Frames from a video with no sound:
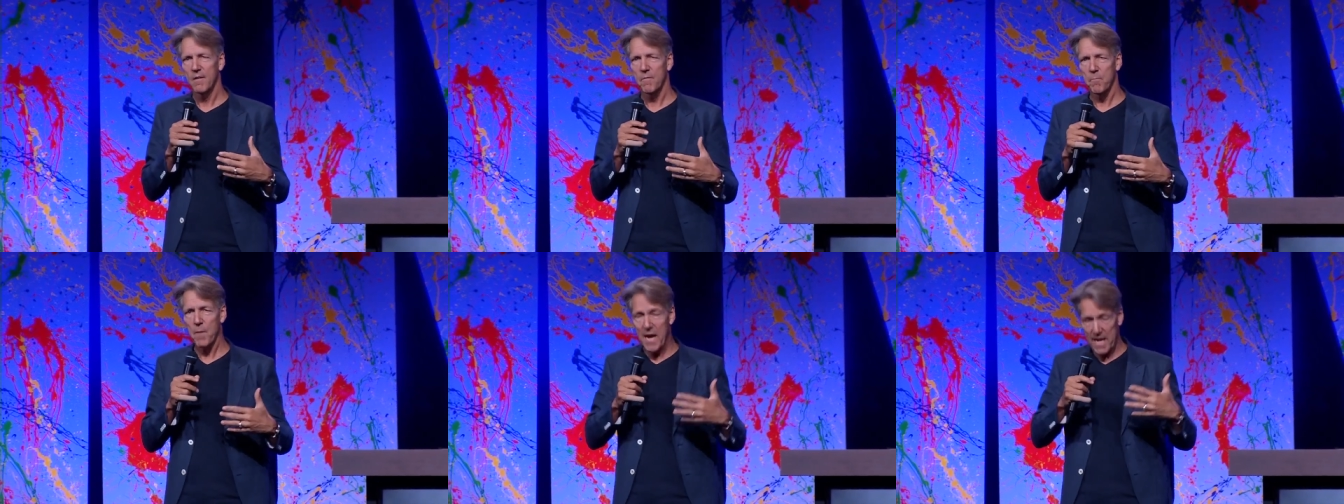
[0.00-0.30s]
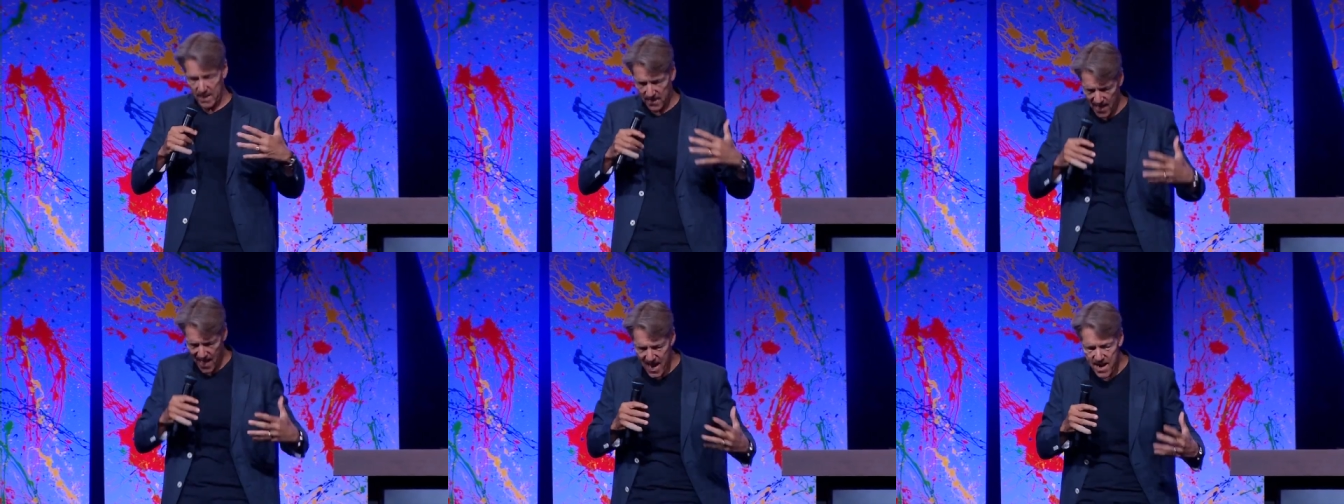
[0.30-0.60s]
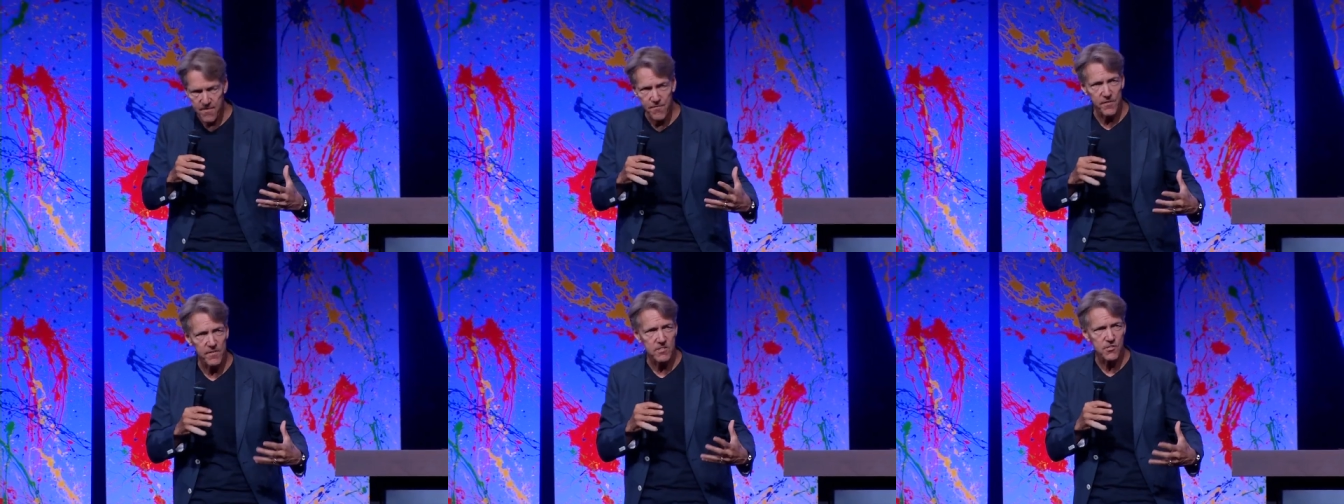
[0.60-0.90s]
My
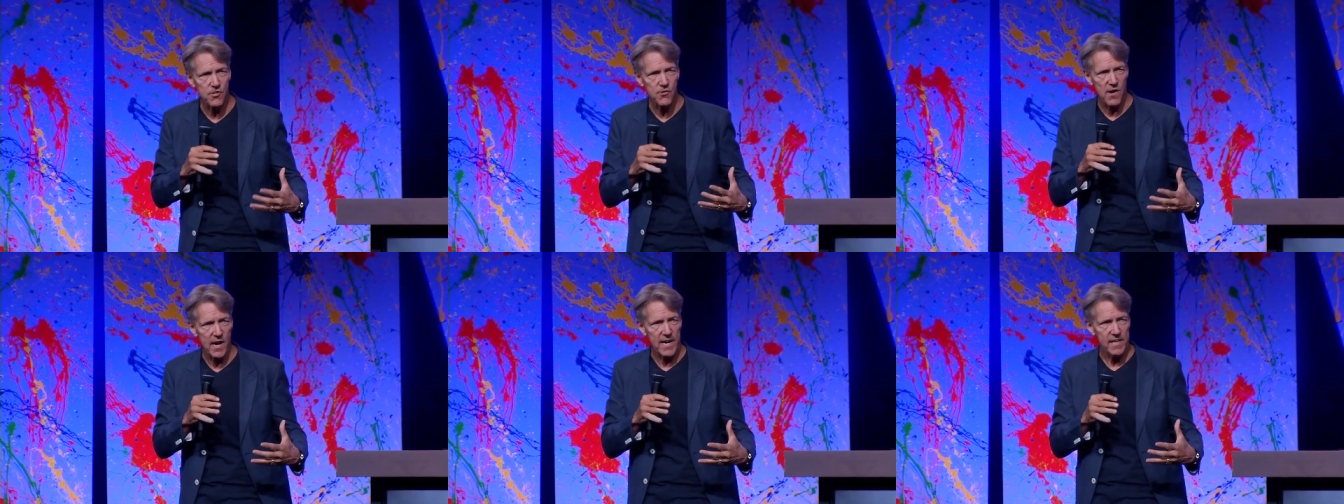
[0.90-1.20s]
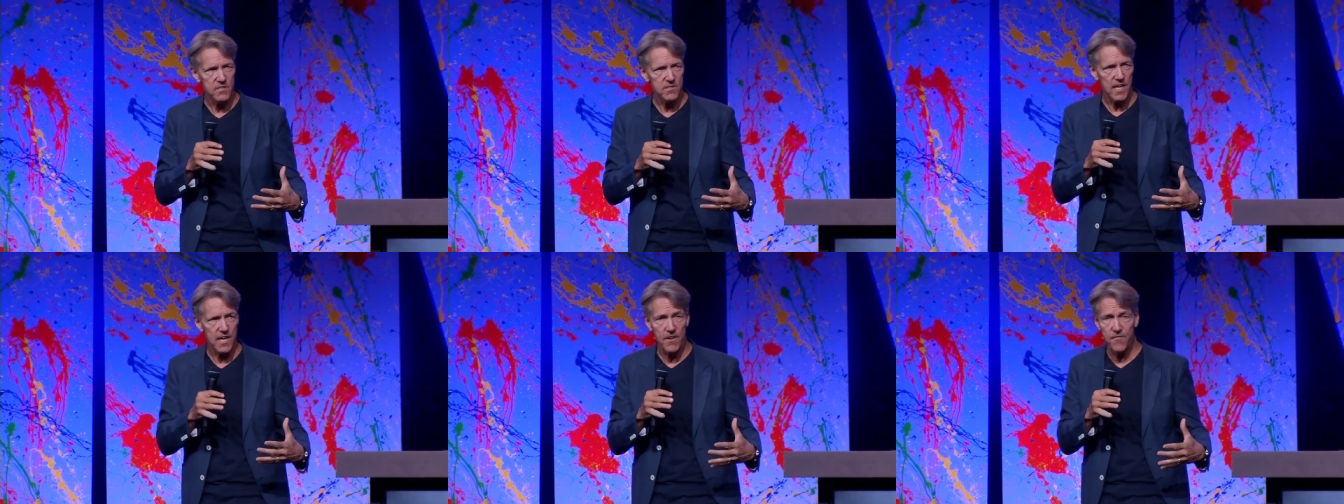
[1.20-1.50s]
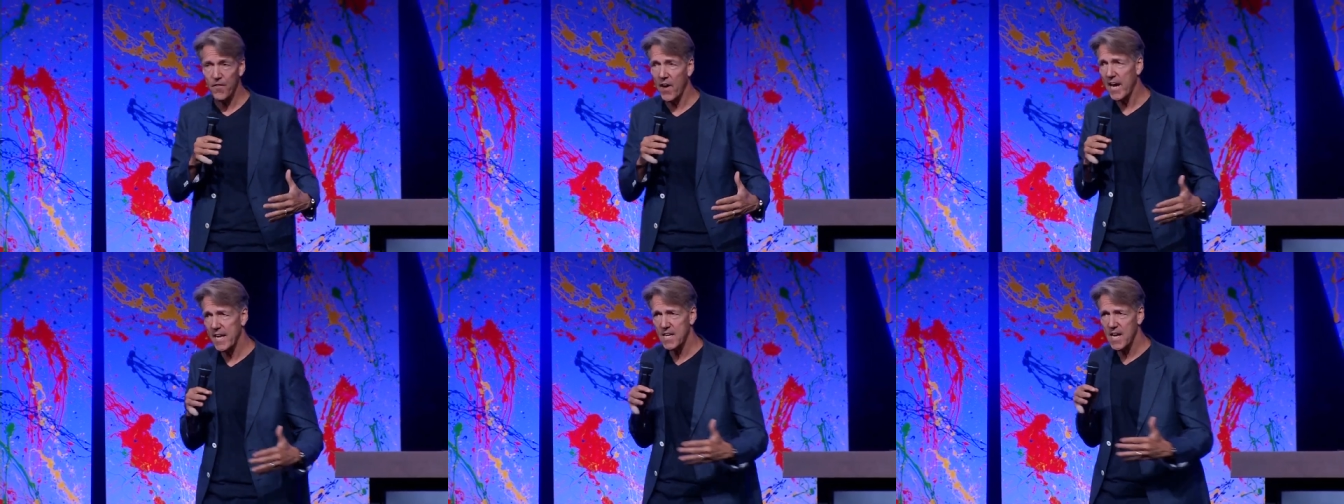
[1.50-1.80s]
life is Christ. And
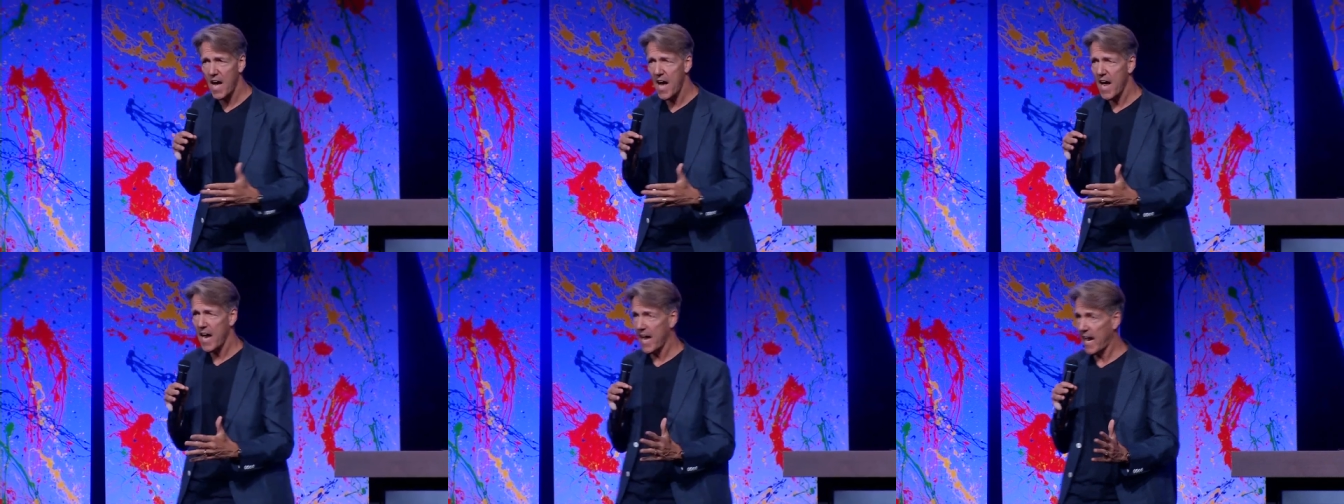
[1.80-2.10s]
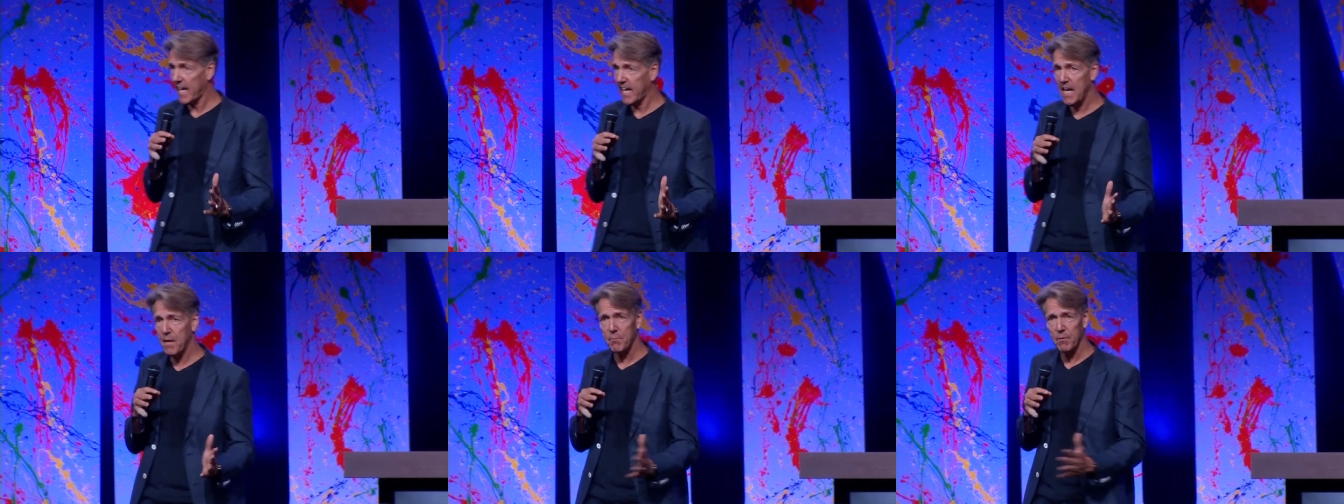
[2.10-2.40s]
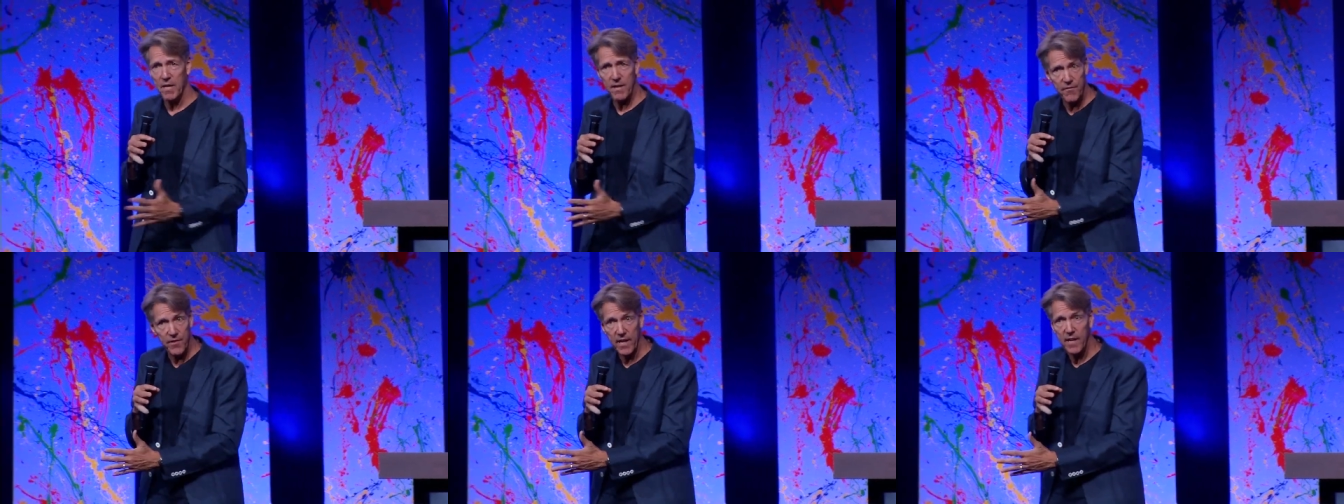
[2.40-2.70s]
if I die, I keep
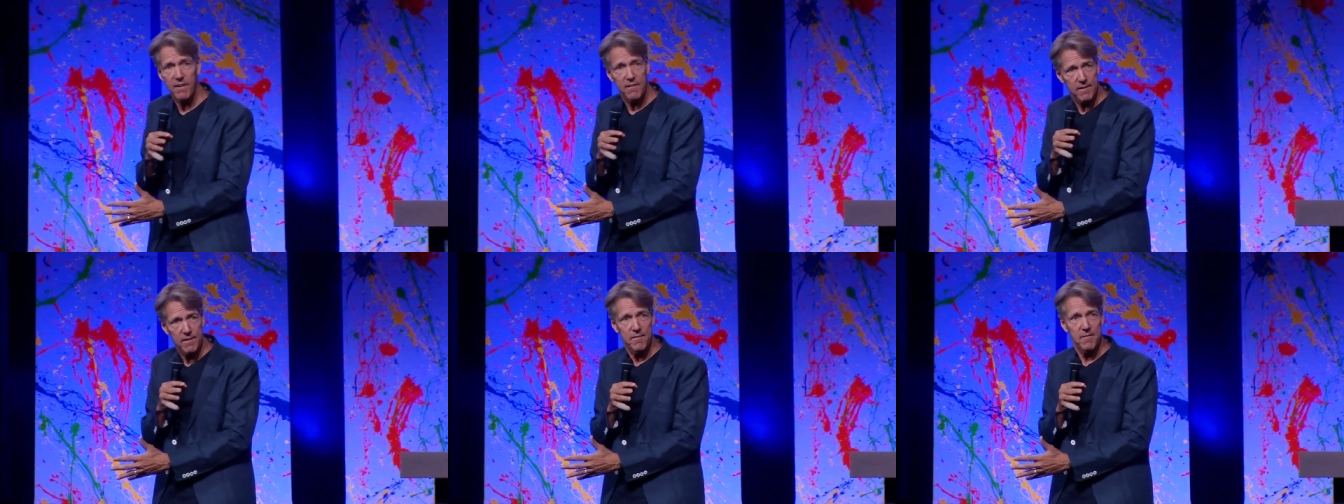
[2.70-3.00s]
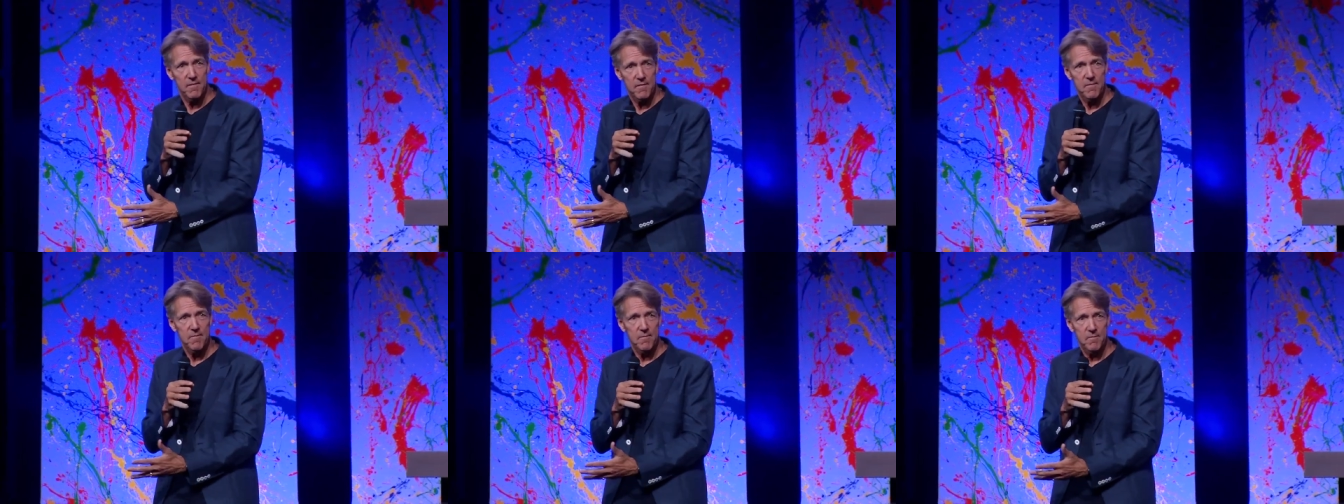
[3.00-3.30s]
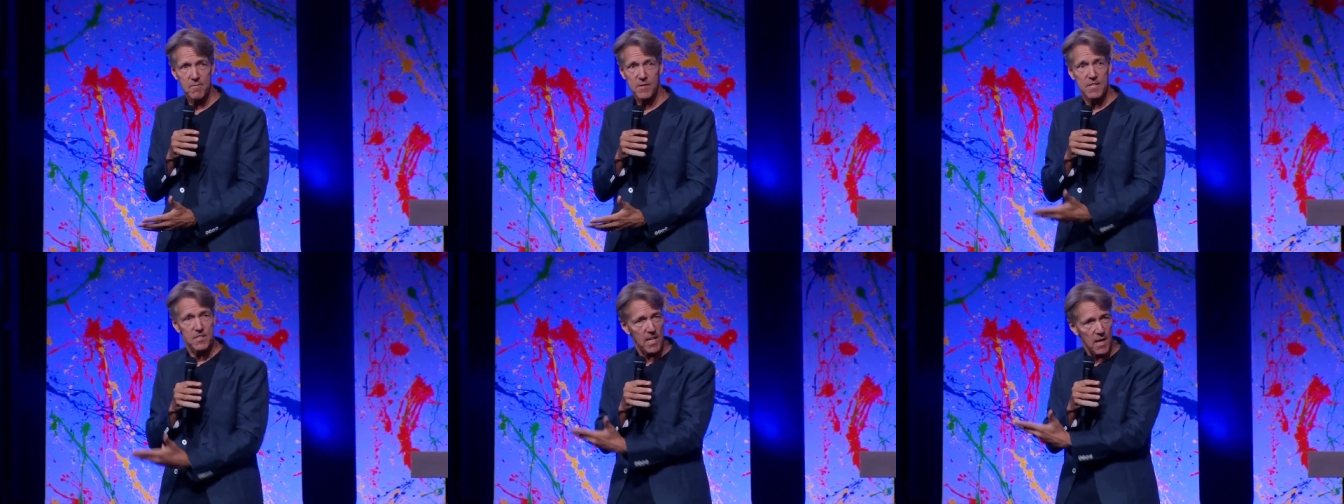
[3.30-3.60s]
living
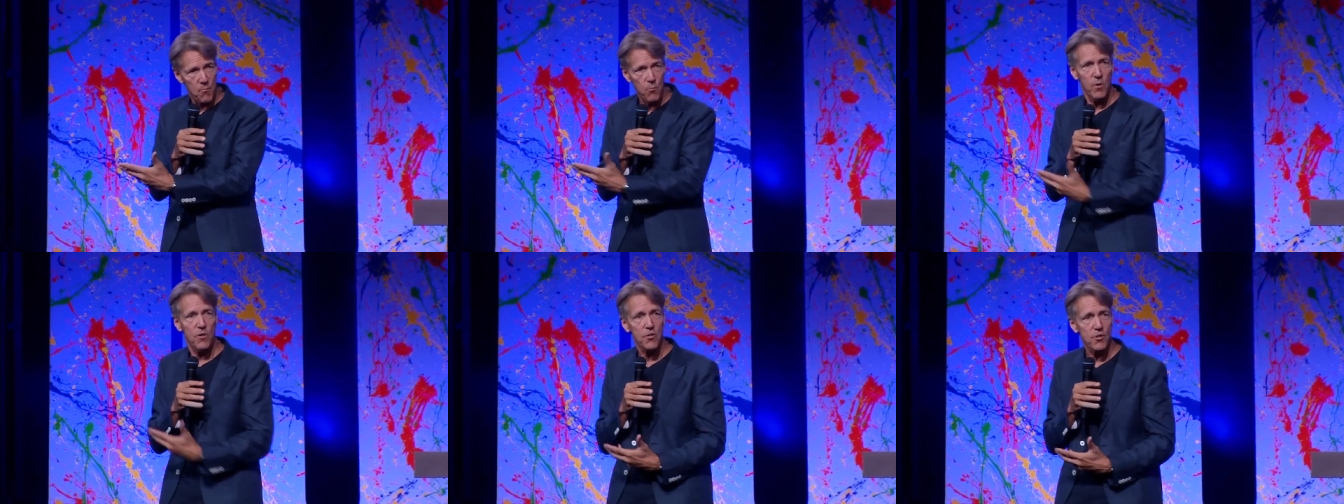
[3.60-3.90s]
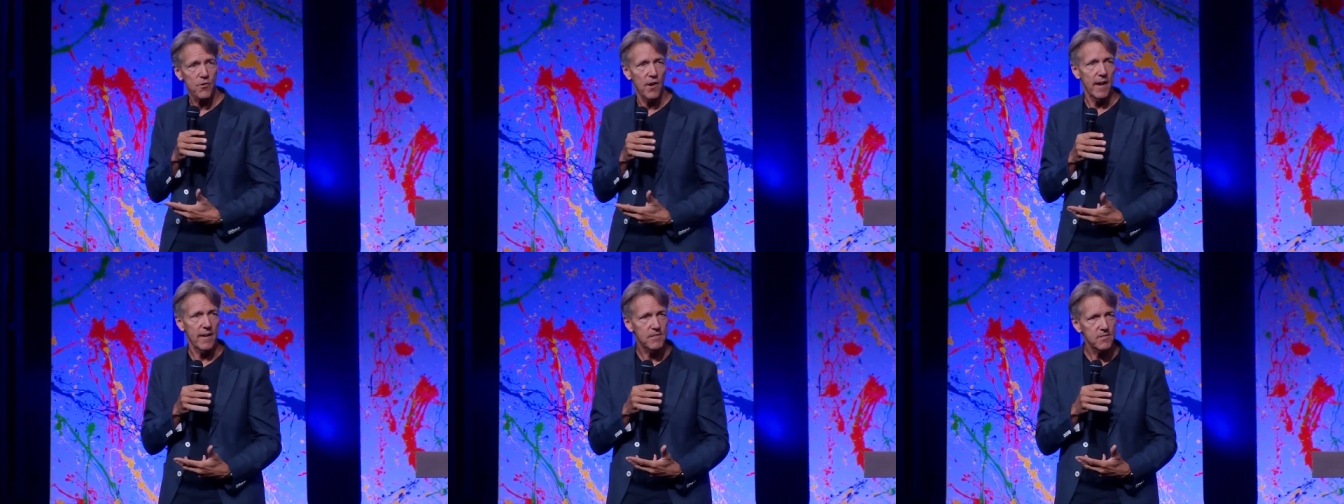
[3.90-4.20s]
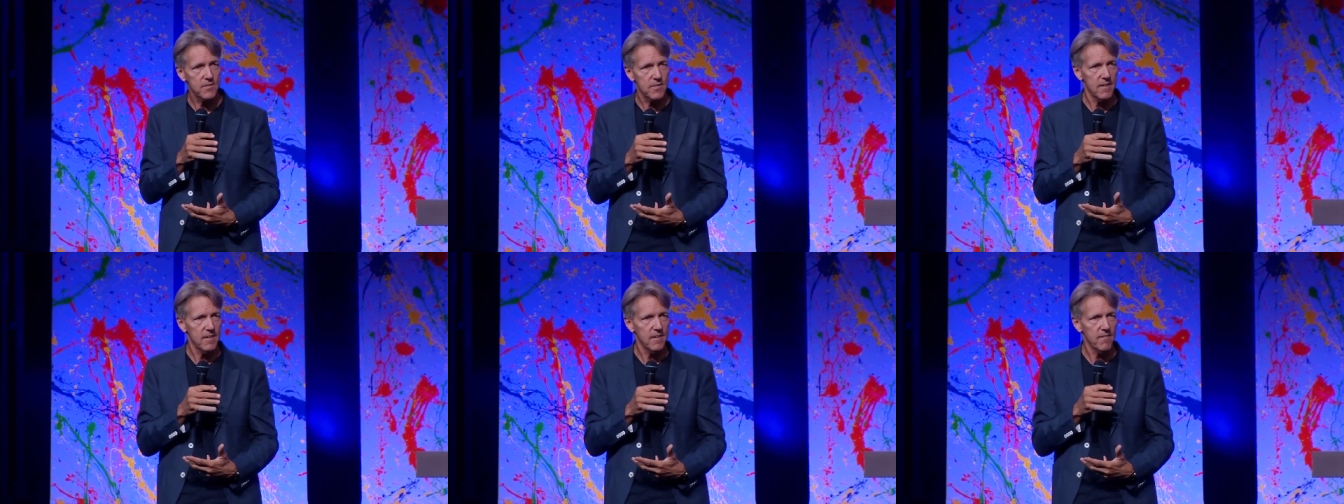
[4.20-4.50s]
because I'm with
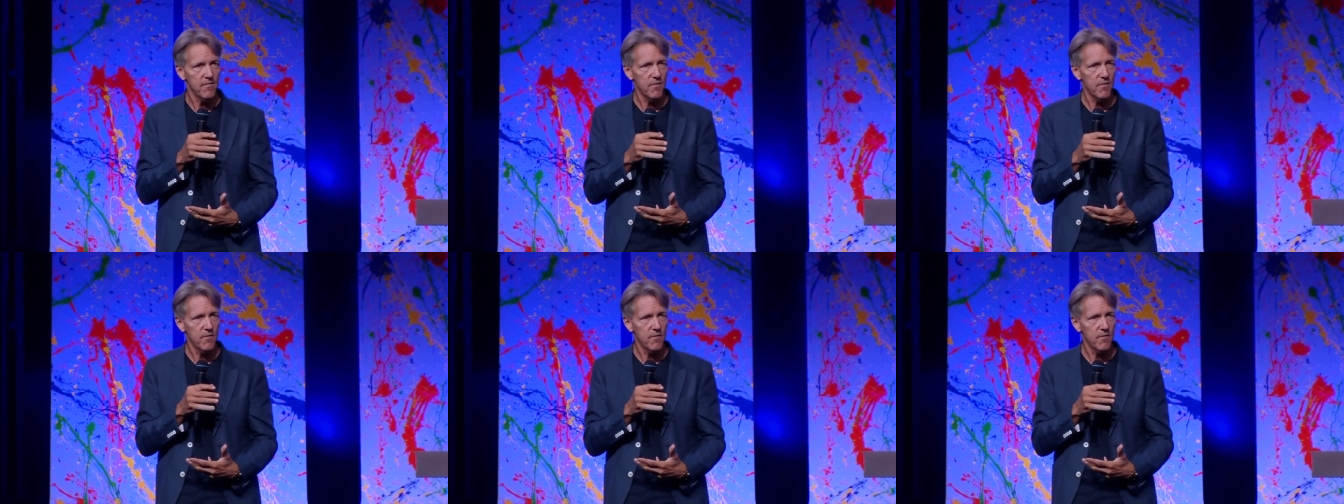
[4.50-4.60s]
Christ.